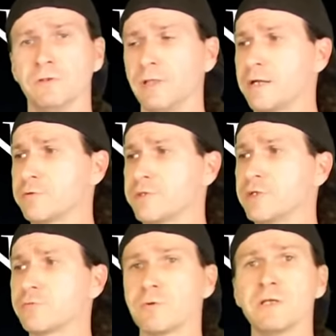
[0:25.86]
later
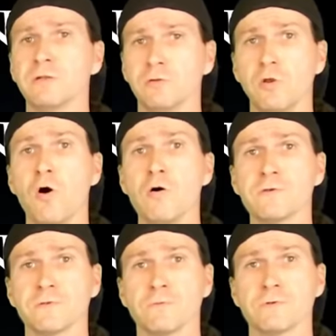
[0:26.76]
century long
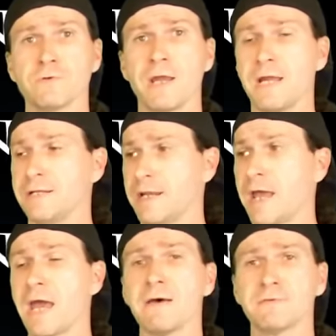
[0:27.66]
swords or hand and a
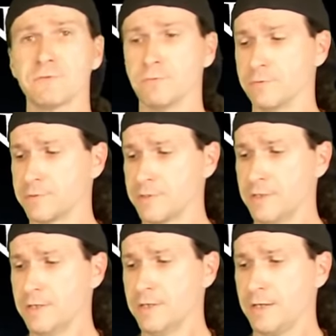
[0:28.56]
half swords.
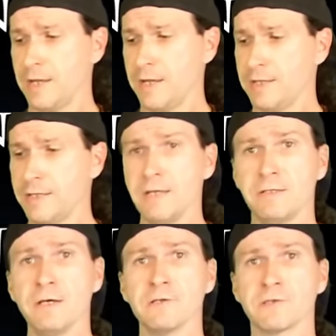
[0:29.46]
And it
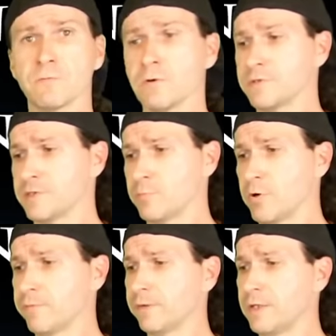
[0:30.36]
does, it works as a
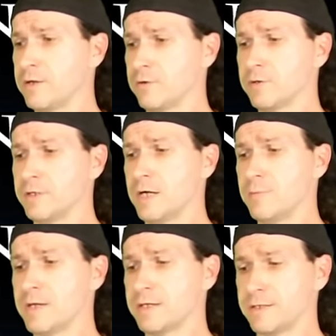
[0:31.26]
perfectly
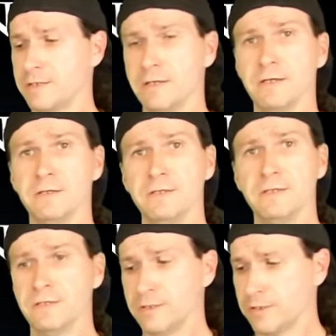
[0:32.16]
ergonomic uh,
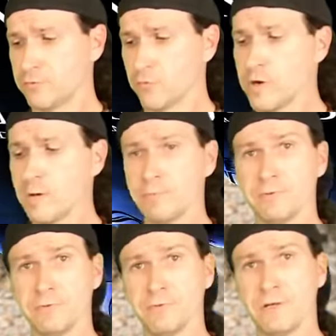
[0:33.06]
grip.
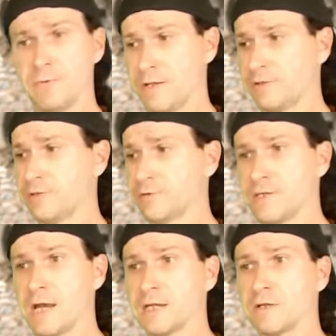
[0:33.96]
I mean, as you can
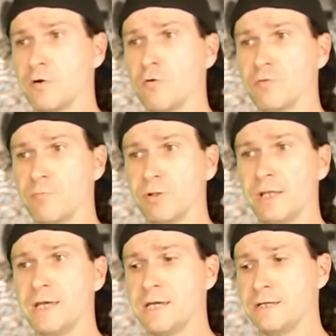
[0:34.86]
see, I can hold the
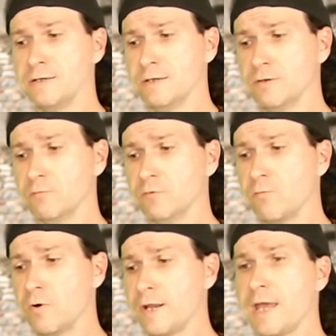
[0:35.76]
blade with
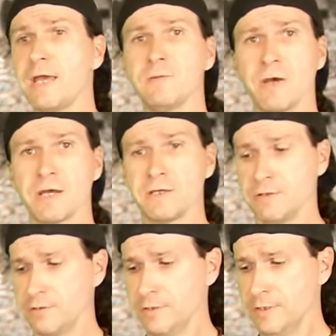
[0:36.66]
one hand back here.
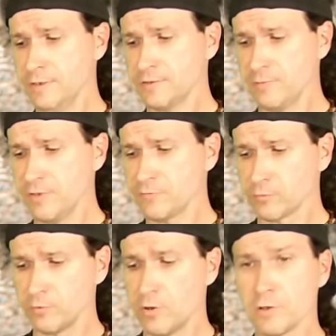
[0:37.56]
Some of these were
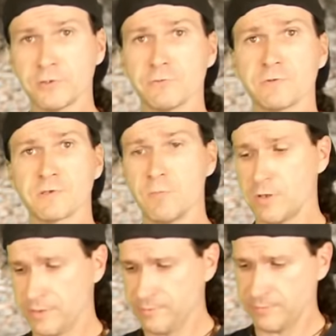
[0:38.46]
larger and small,
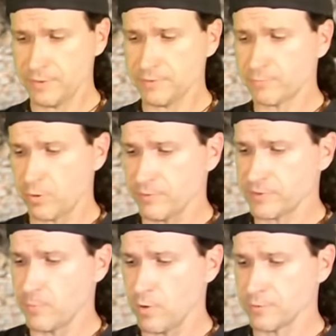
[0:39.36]
and you know, this is probably the
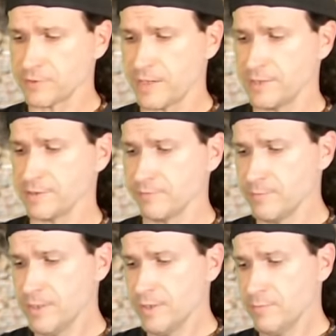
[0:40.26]
smaller size of them,
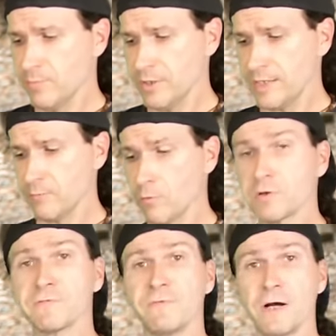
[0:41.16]
but it
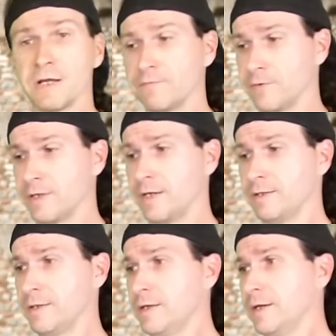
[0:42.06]
works fine for that.
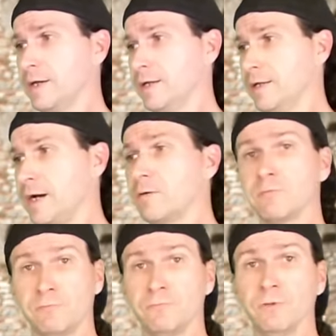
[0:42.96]
And I would
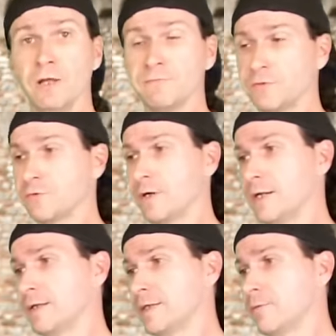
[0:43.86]
love to try it
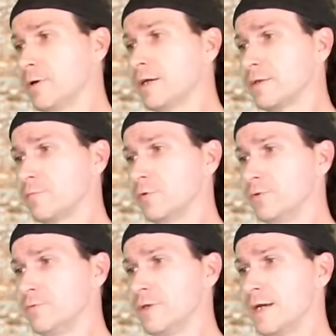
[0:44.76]
out that way. I think we'll
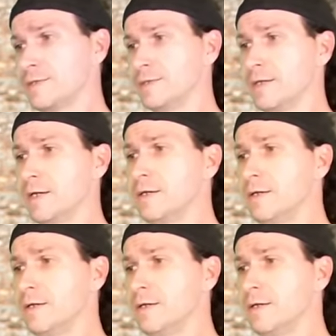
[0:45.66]
do that today.